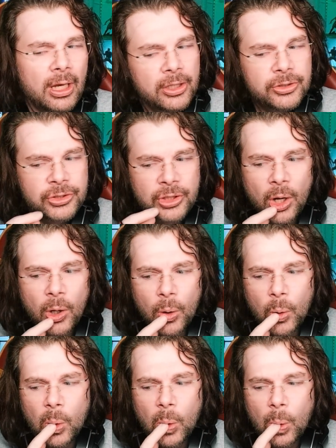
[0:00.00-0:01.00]

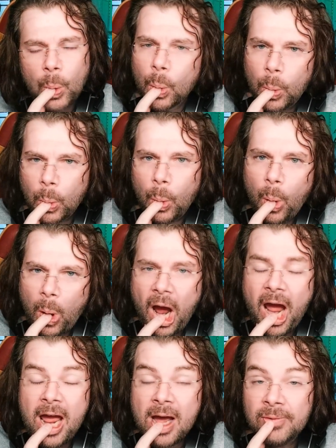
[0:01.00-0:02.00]
So
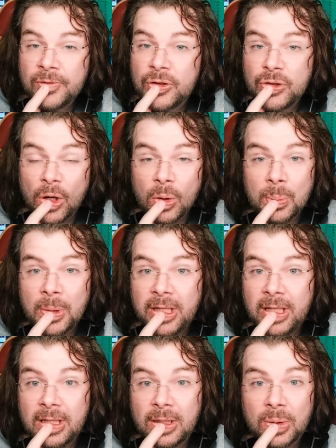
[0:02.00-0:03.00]
I have so
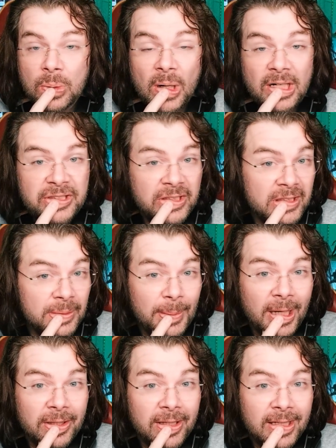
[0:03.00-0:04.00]
many questions
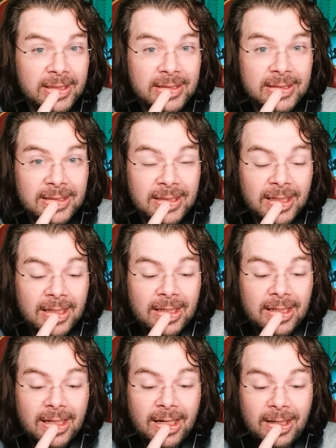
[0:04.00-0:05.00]
about this.
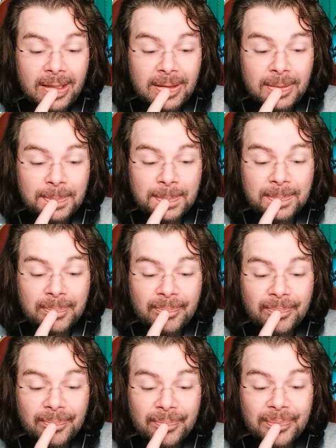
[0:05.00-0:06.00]

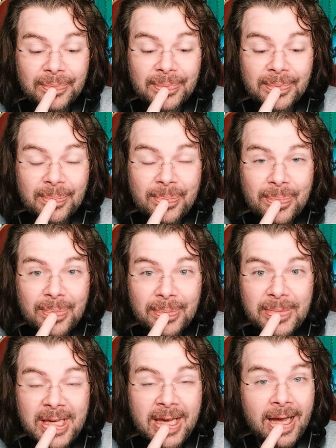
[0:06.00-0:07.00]

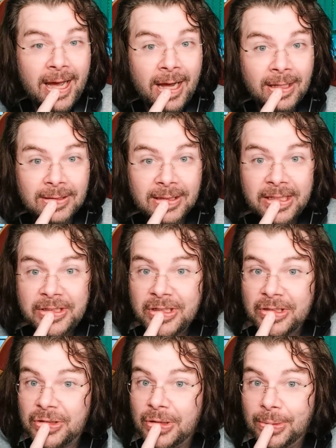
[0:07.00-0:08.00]
Yeah, let's
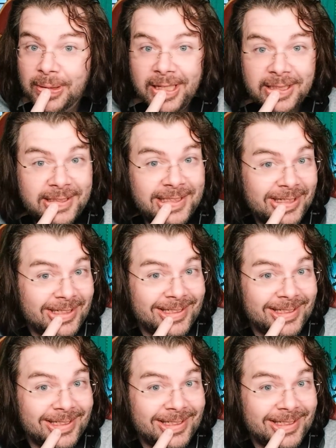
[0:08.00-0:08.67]
just do this.